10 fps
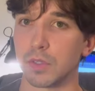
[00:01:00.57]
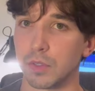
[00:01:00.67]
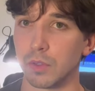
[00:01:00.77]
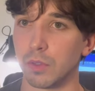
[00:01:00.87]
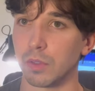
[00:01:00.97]

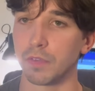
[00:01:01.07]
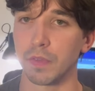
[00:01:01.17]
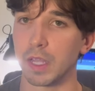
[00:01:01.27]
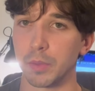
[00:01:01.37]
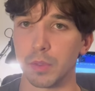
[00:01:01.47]
school. If
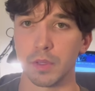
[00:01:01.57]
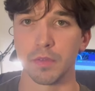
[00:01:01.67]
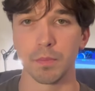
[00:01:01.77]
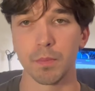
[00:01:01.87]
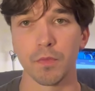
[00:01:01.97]

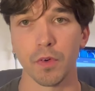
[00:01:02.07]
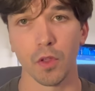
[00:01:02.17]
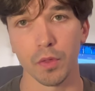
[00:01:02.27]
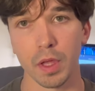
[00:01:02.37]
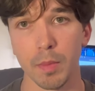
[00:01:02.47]
for
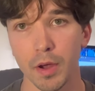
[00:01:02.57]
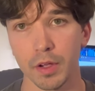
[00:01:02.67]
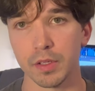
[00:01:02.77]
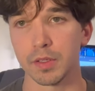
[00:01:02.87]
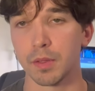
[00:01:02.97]
all the
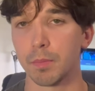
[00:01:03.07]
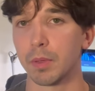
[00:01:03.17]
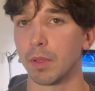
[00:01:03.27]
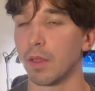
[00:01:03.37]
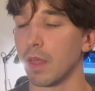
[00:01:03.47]
Americans and
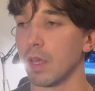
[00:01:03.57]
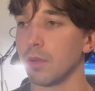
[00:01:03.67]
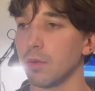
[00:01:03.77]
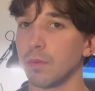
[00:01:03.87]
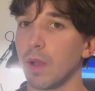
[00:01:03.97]
people out there
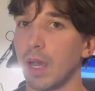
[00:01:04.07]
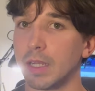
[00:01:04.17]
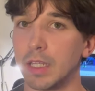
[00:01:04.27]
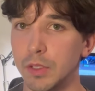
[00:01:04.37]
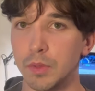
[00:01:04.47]
who
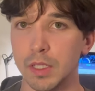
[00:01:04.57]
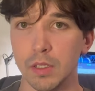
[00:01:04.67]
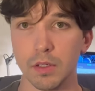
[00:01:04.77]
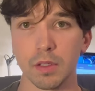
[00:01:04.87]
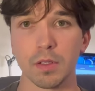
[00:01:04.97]
aren't in New
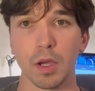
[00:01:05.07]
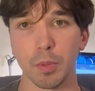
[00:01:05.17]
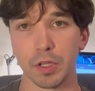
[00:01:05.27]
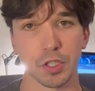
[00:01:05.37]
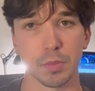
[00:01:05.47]
Zealand,
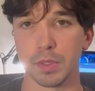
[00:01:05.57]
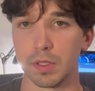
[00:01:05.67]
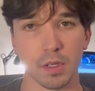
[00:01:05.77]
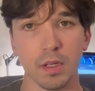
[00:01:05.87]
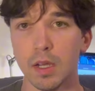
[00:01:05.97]
apprenticeship is
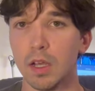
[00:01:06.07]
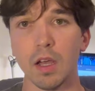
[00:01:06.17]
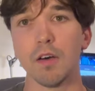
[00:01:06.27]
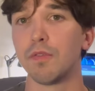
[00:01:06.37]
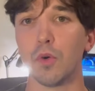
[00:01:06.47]
a
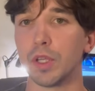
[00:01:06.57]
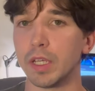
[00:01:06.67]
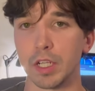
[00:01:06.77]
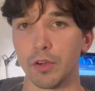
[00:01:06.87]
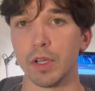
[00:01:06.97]
4-year
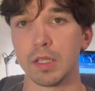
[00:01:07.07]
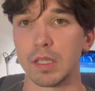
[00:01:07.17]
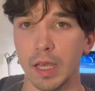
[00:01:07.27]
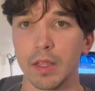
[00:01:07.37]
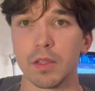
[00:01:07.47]
degree to
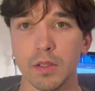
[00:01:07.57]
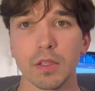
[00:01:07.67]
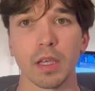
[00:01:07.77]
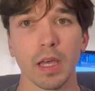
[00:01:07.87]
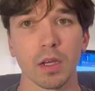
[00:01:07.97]
get
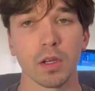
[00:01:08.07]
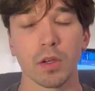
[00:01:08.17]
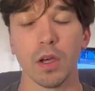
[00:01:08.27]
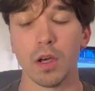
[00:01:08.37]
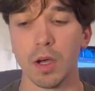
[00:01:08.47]

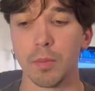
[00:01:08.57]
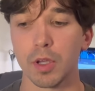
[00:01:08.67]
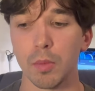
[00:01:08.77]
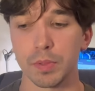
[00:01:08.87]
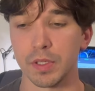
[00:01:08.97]

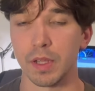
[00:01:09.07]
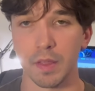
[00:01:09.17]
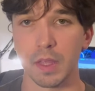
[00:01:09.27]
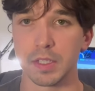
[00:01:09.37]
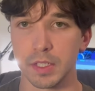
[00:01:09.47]
competent at
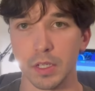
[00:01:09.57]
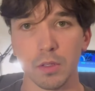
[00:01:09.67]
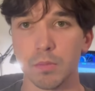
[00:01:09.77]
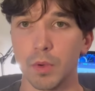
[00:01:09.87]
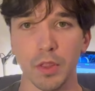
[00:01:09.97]
that
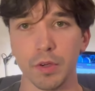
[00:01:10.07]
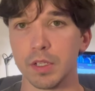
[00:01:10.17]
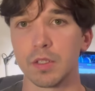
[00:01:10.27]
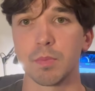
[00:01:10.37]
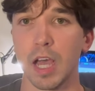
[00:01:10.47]
skill, whether
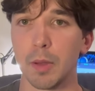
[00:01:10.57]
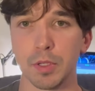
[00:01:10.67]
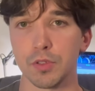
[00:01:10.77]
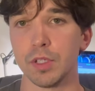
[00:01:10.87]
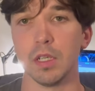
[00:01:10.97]
it's
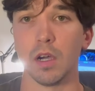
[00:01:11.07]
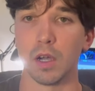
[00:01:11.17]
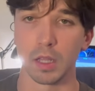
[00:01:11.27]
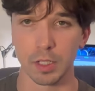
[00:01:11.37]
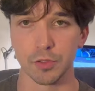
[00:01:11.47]
carpentry or
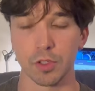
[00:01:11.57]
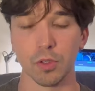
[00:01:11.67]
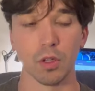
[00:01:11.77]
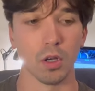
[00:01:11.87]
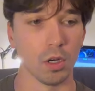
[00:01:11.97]
electrical
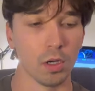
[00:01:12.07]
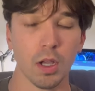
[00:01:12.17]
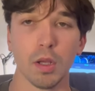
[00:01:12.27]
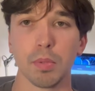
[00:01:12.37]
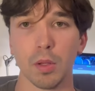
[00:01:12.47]
or
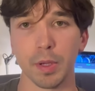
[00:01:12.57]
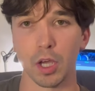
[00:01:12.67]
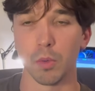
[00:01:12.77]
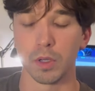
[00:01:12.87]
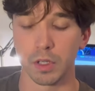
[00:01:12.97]
plumbing
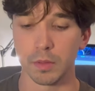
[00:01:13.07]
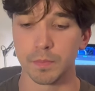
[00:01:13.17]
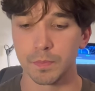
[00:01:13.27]
or whatnot.